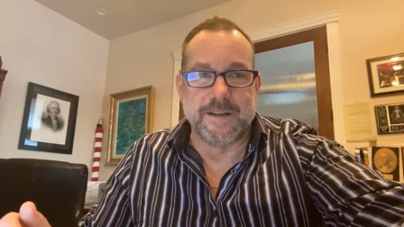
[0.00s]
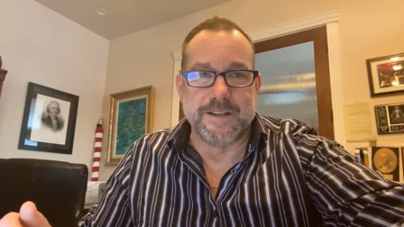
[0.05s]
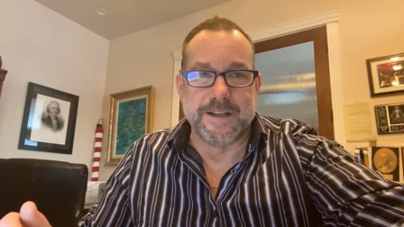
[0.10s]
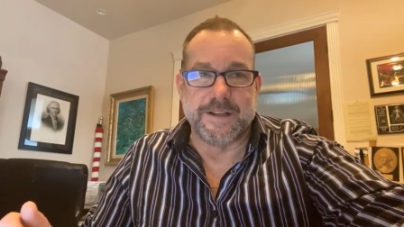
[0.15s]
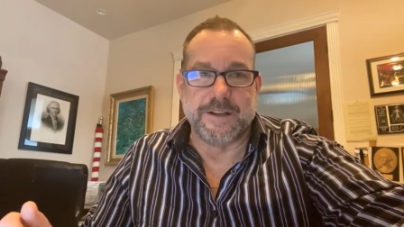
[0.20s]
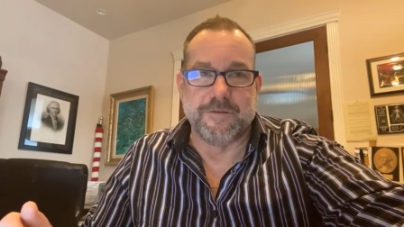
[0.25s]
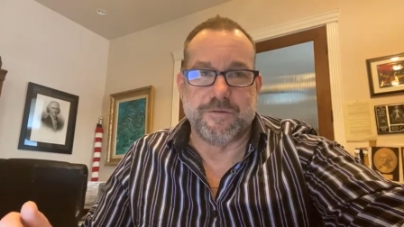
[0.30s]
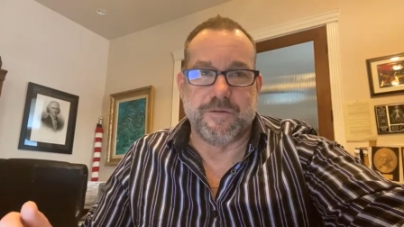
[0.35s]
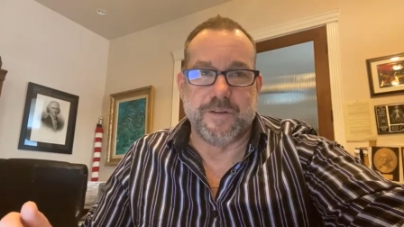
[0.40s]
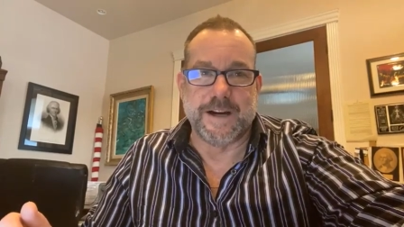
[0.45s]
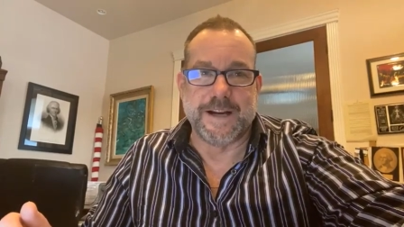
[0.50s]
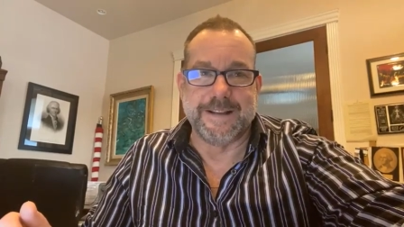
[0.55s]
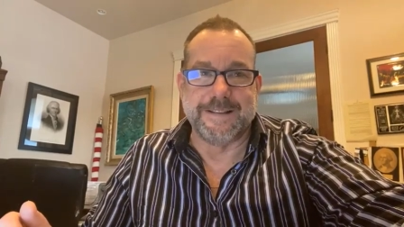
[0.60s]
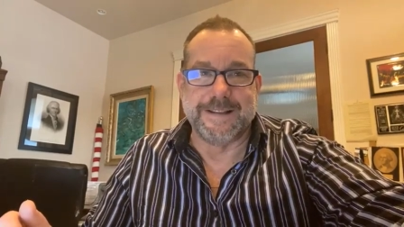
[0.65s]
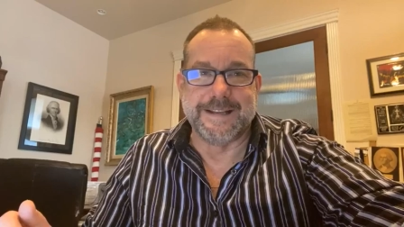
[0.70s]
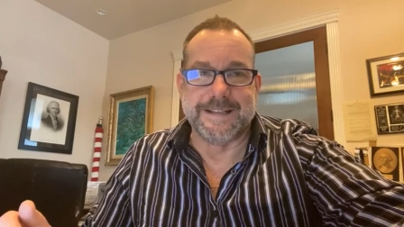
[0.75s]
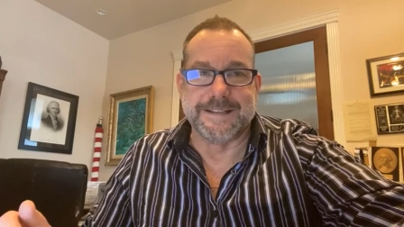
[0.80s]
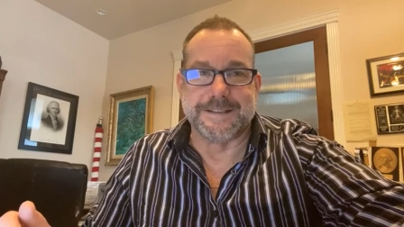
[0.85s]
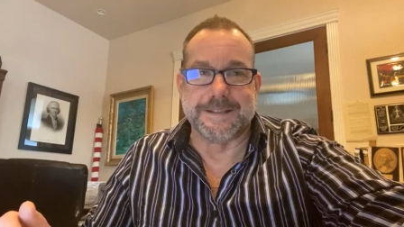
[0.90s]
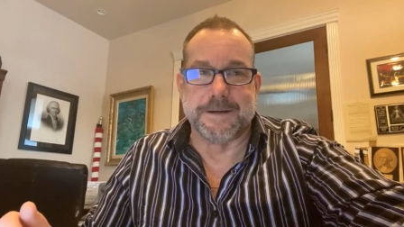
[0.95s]
that you find
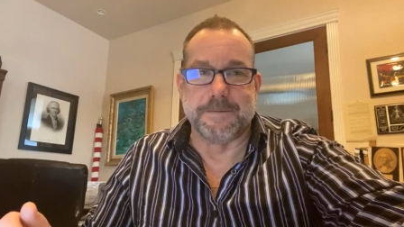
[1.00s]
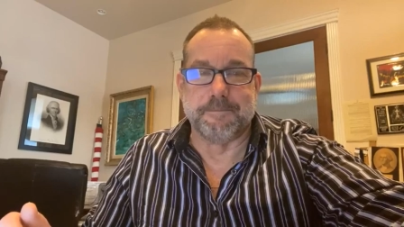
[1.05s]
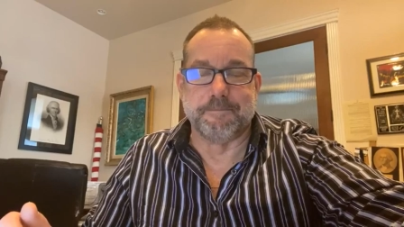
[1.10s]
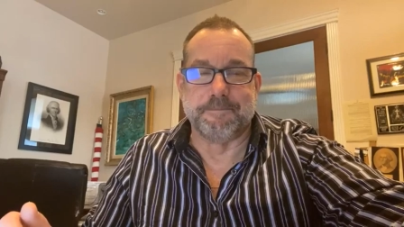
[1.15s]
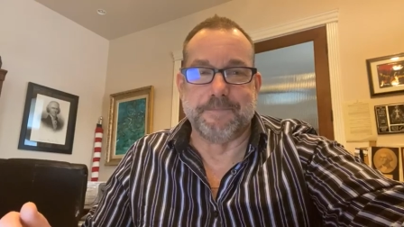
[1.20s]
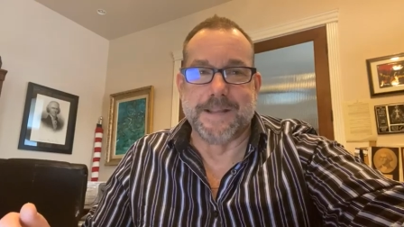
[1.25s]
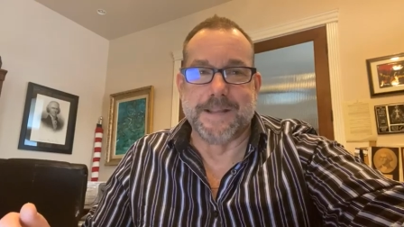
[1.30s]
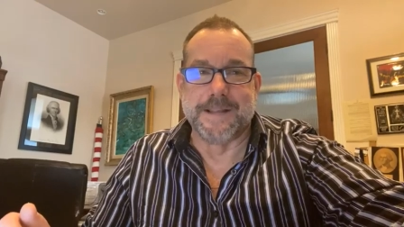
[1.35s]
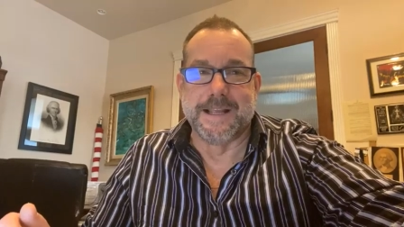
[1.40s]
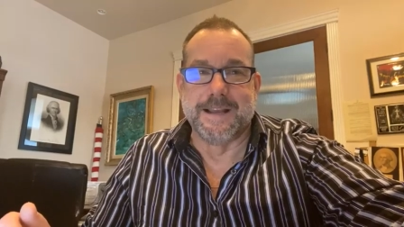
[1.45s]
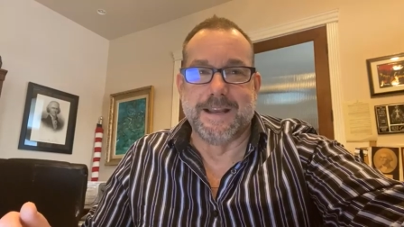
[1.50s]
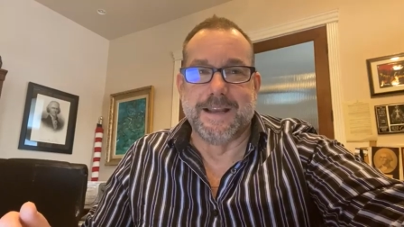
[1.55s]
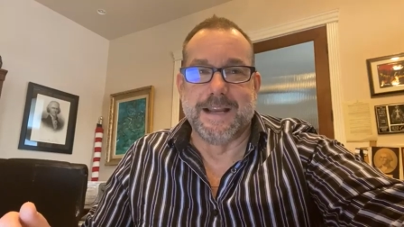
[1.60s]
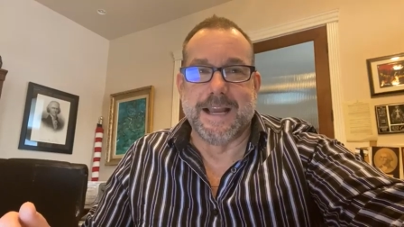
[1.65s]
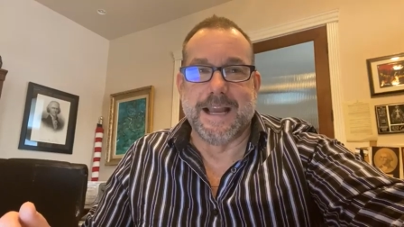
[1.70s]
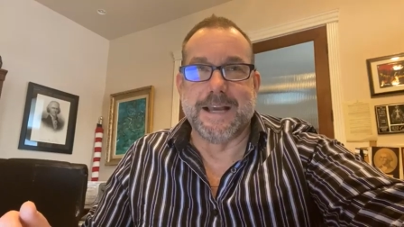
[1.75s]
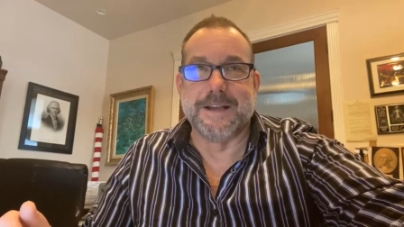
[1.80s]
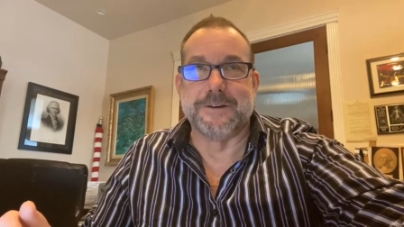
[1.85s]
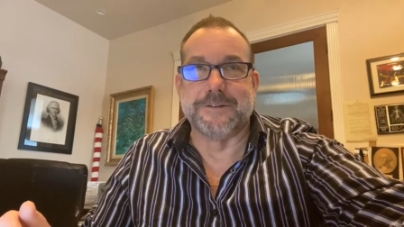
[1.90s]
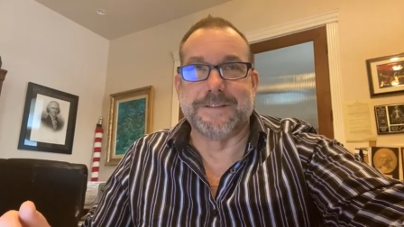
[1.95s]
these um,
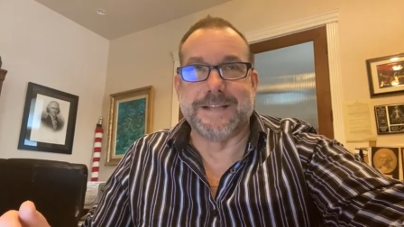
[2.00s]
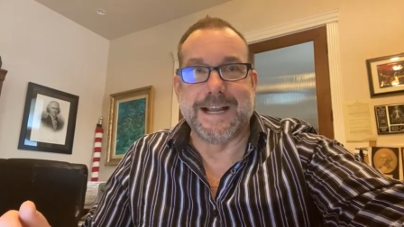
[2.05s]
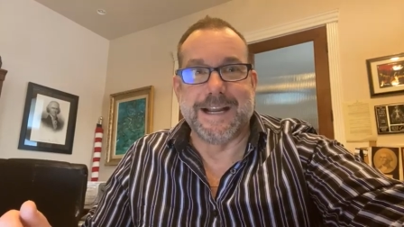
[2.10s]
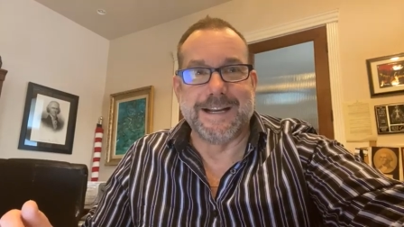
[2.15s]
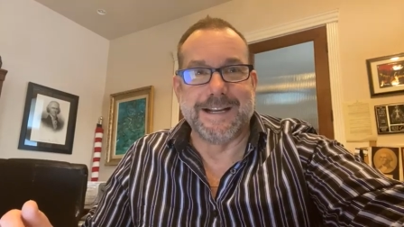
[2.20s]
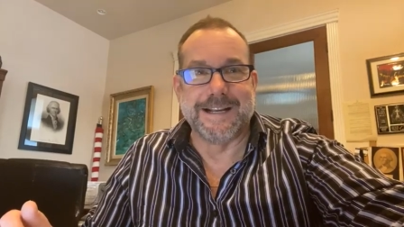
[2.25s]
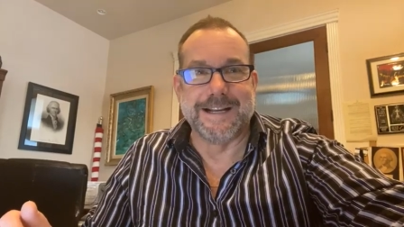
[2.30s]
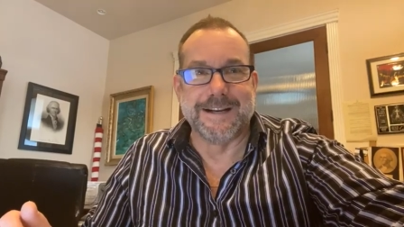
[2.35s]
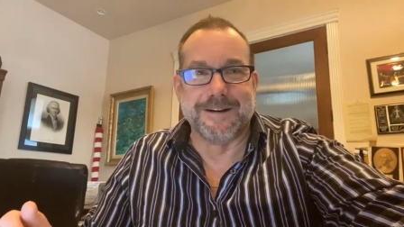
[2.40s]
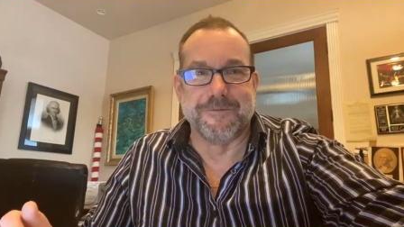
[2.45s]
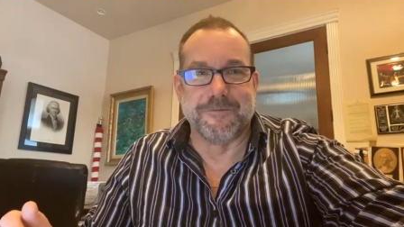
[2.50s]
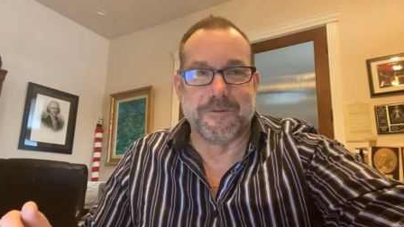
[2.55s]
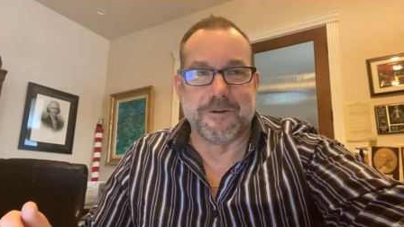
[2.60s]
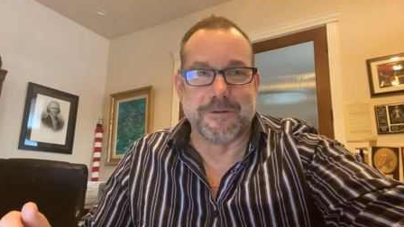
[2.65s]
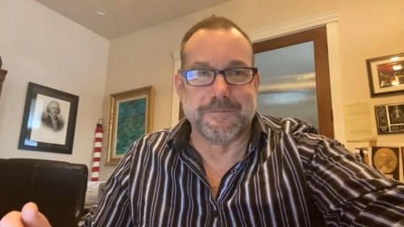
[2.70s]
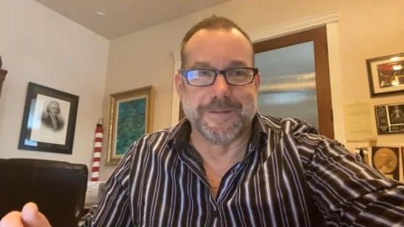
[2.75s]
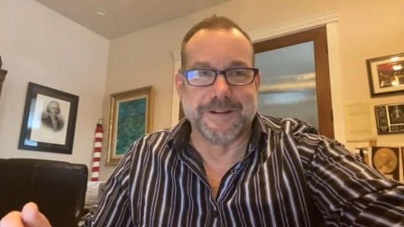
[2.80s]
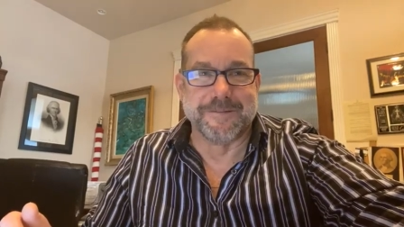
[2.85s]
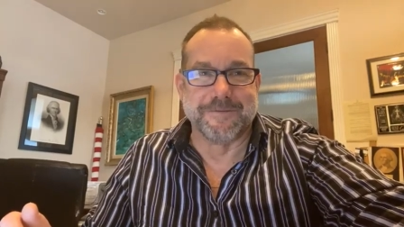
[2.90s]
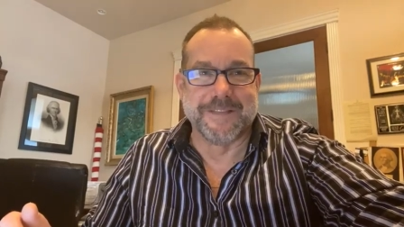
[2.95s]
entertaining and
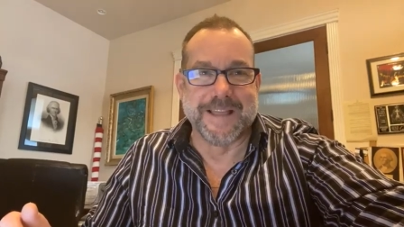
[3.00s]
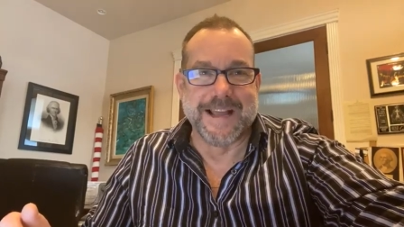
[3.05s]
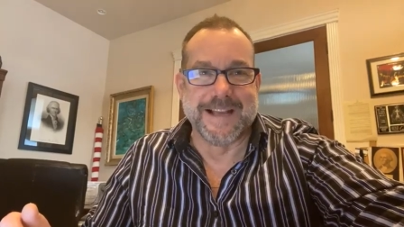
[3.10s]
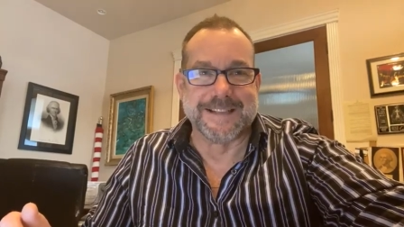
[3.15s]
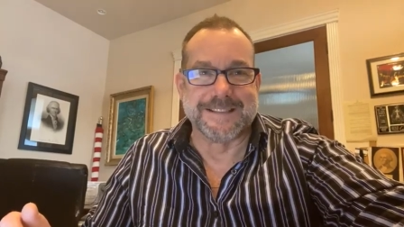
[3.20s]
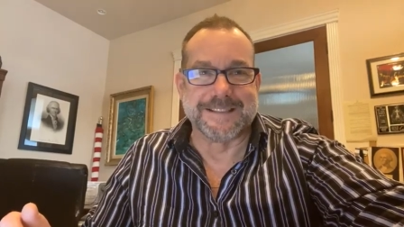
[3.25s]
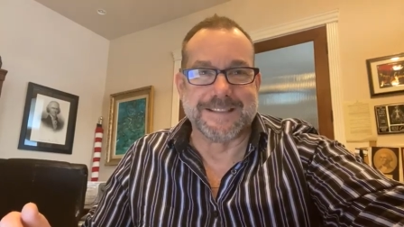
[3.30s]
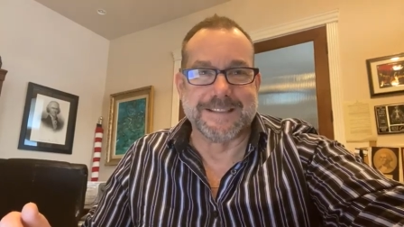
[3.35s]
informative. Thanks.